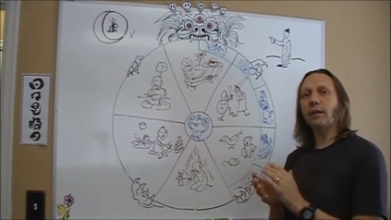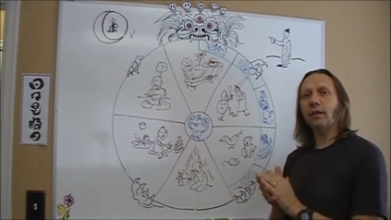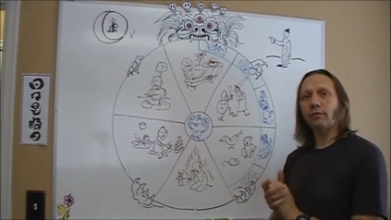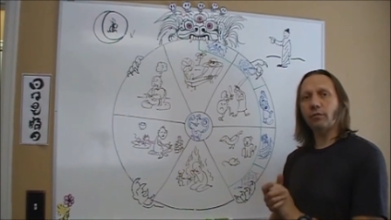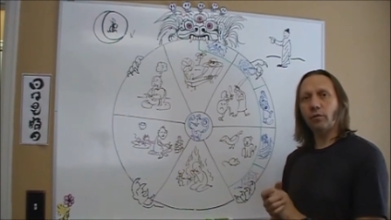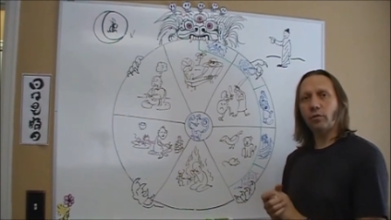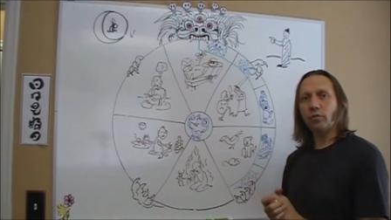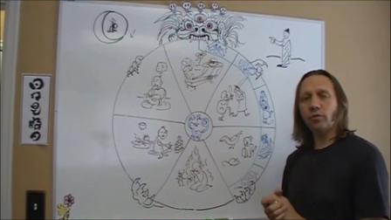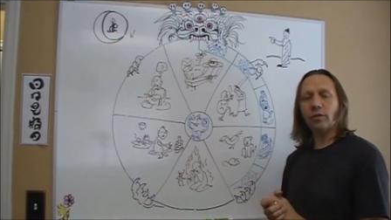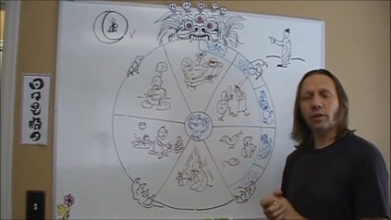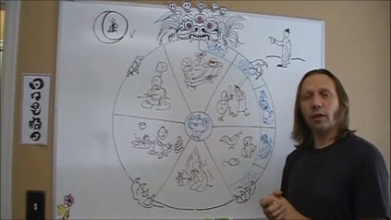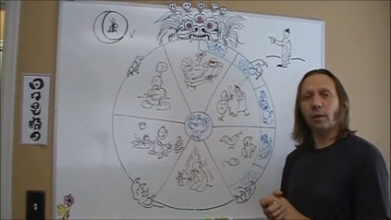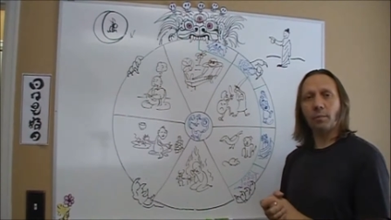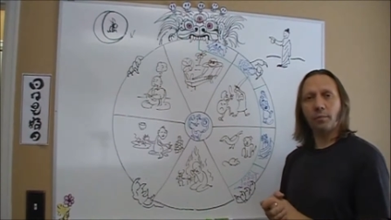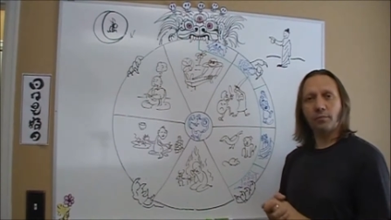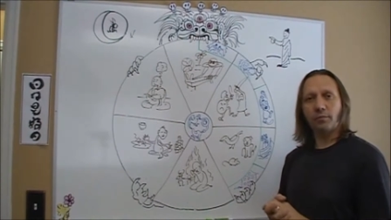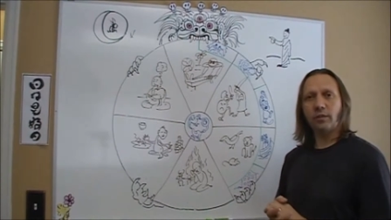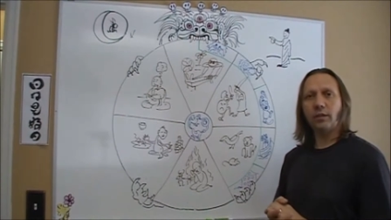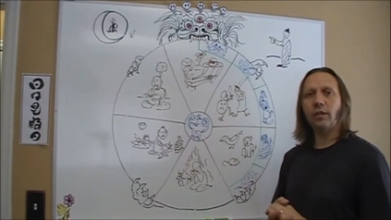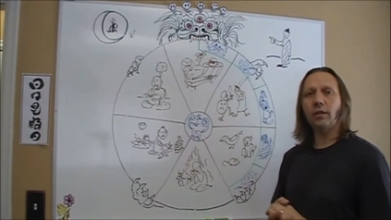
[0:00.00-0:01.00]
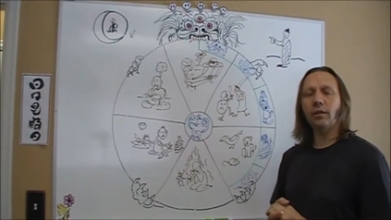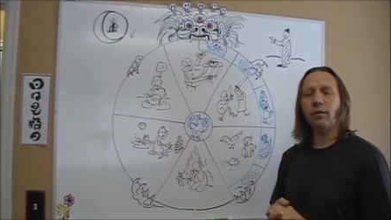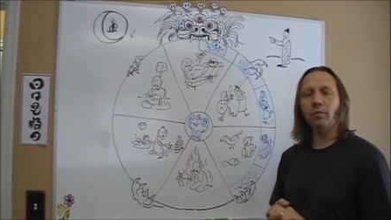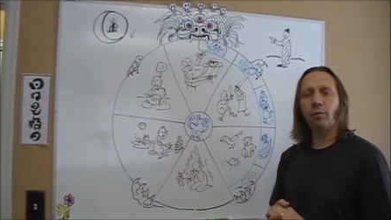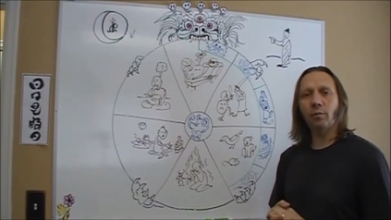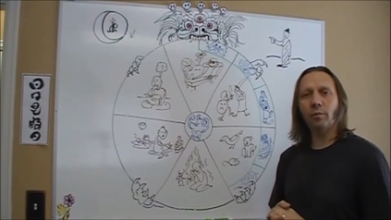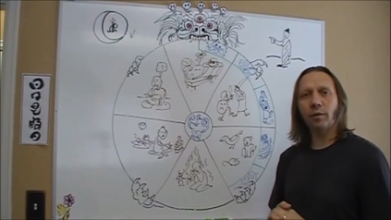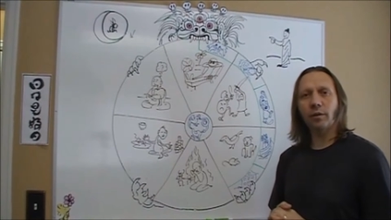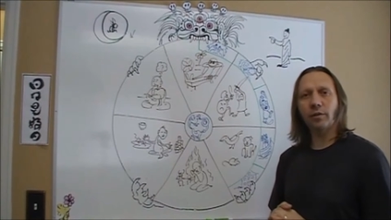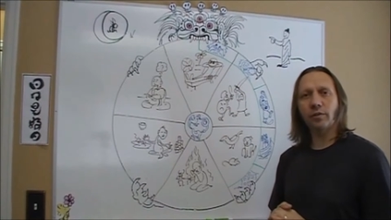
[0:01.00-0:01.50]
If you use a cup of tea,
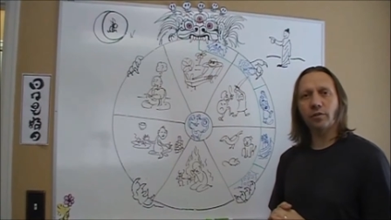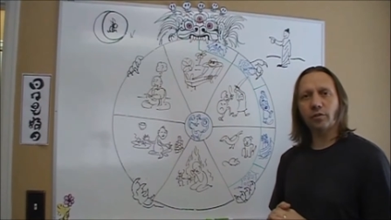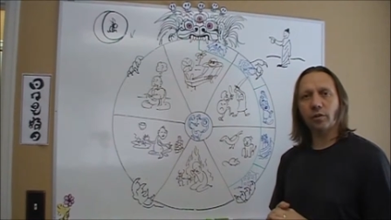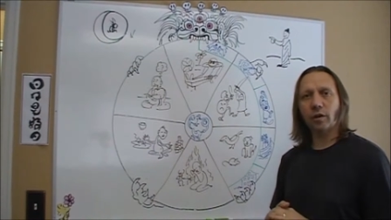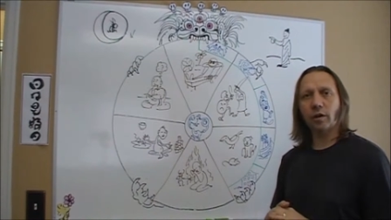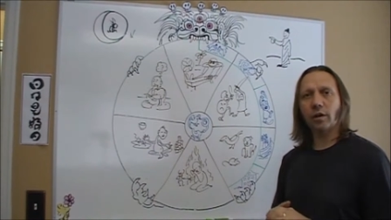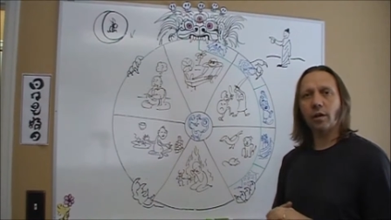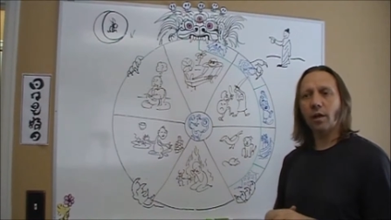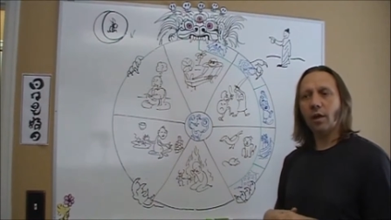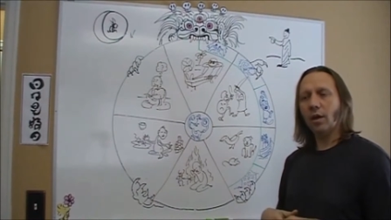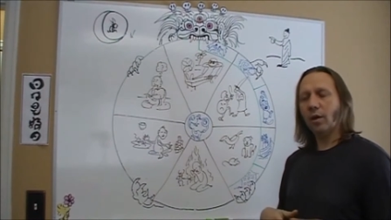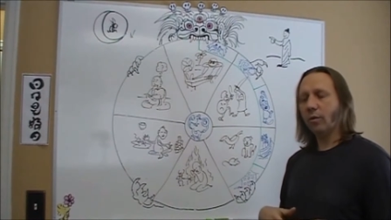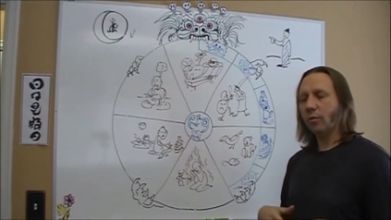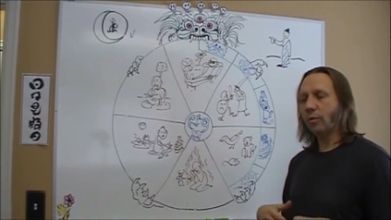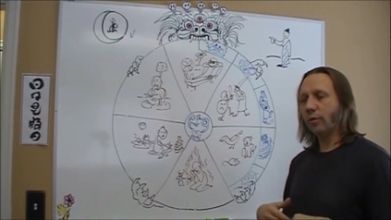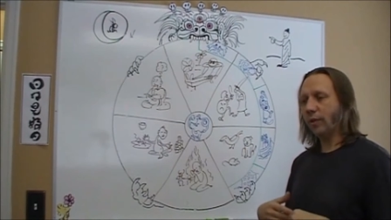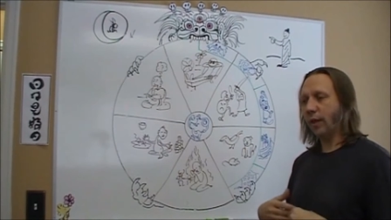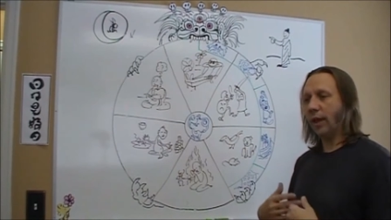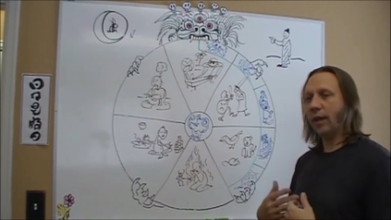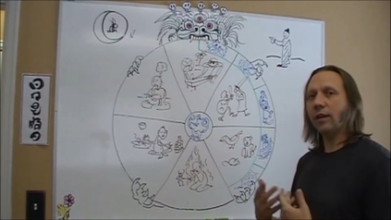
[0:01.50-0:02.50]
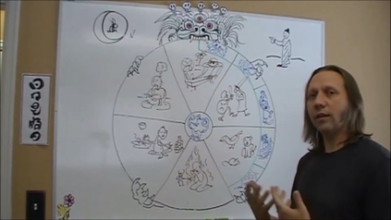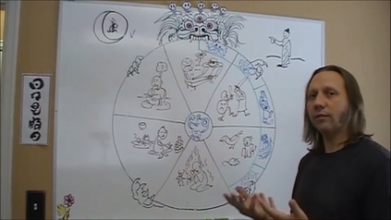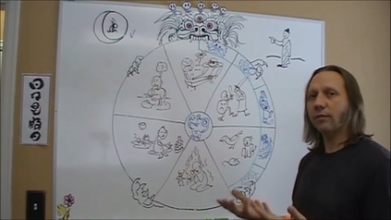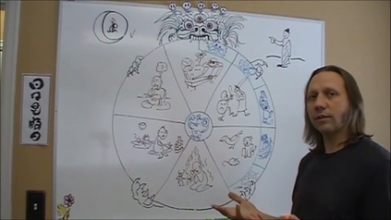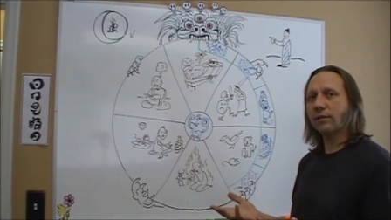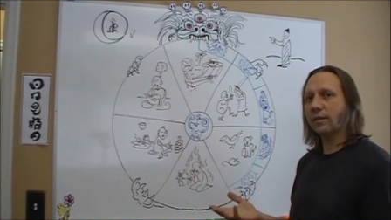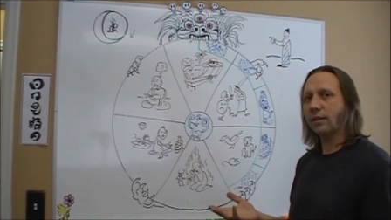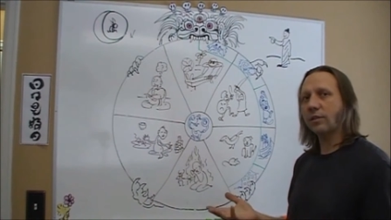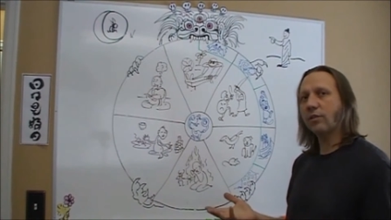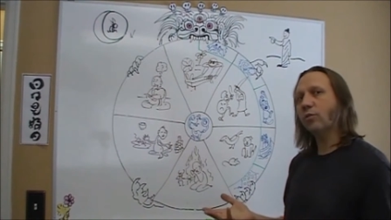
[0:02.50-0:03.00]
we want to start with any of the
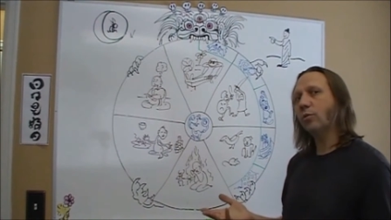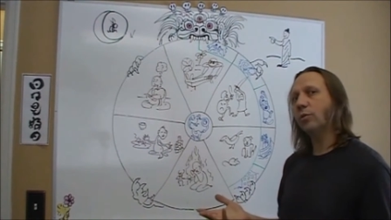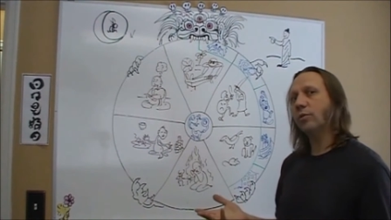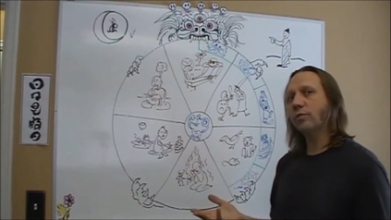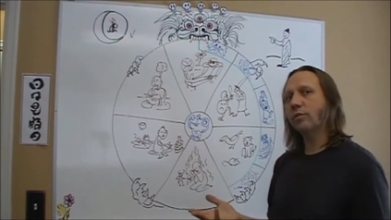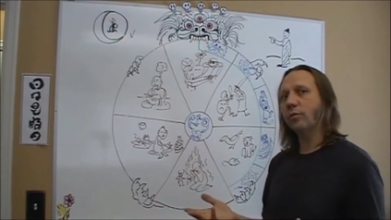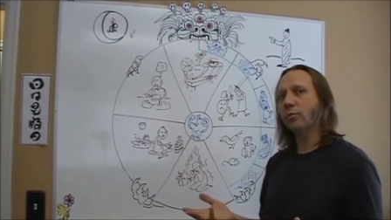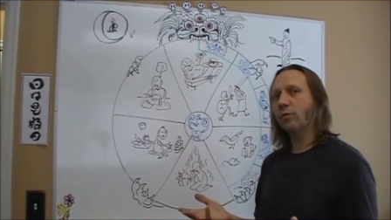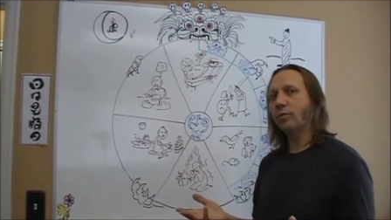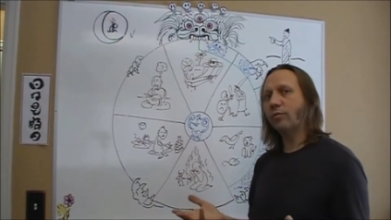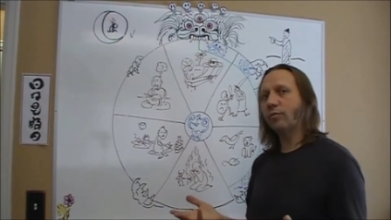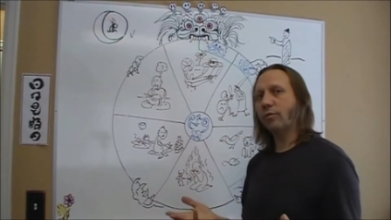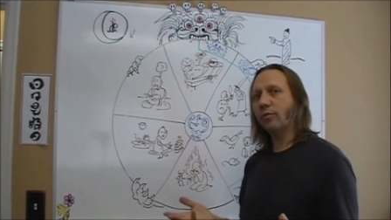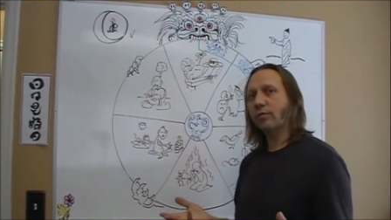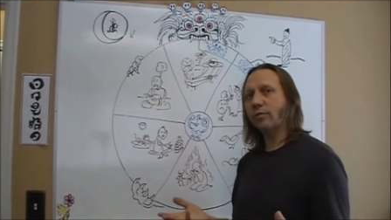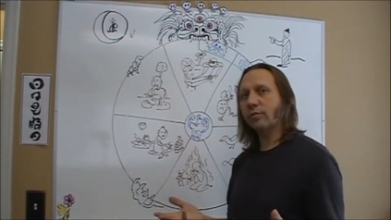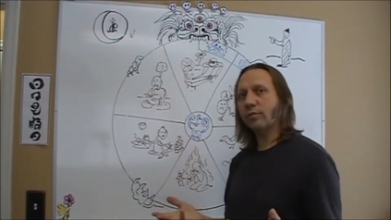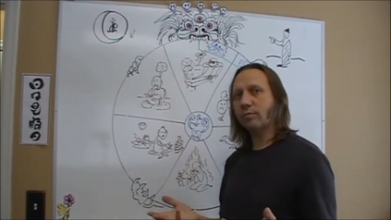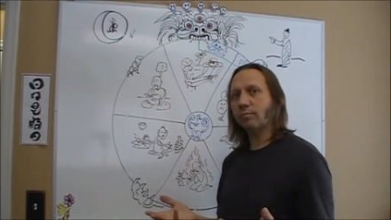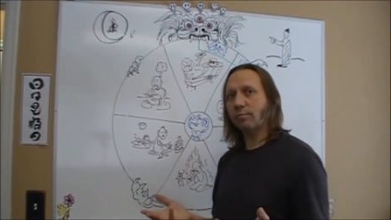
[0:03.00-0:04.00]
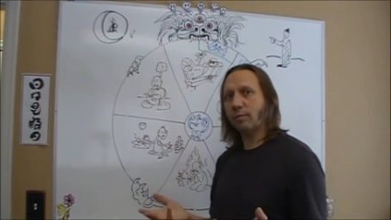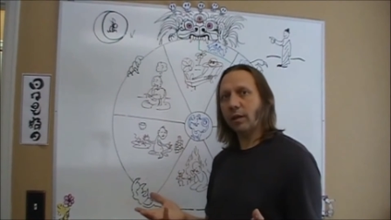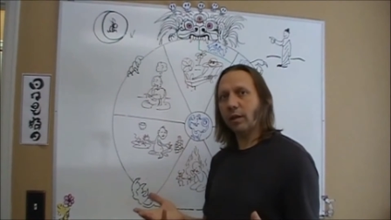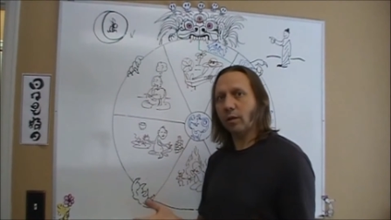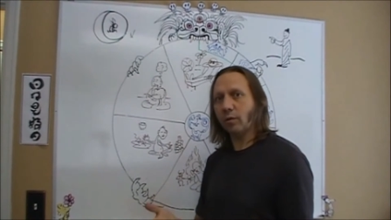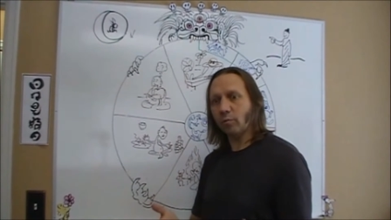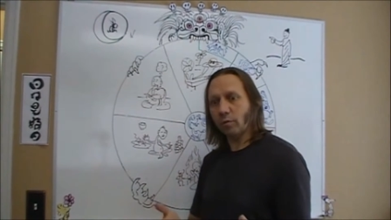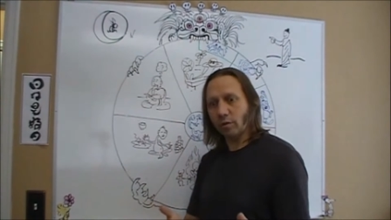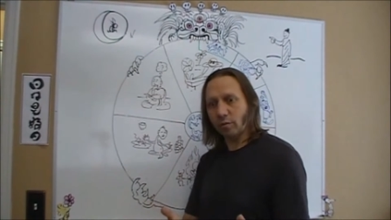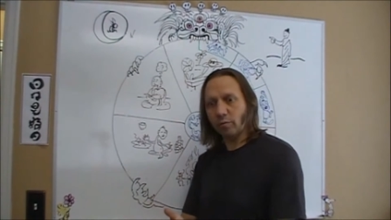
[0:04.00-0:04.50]
sense doors that we first
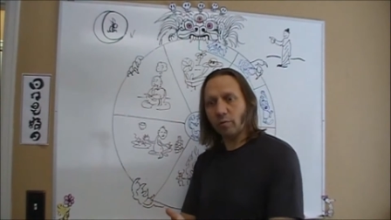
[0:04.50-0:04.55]
begin with.